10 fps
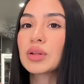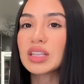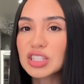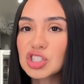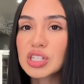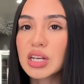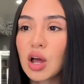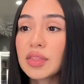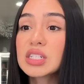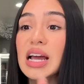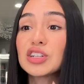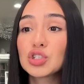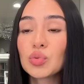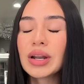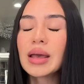religiously on this, I
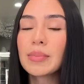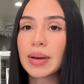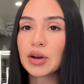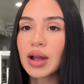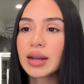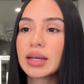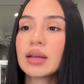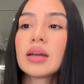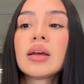do want to get better at it.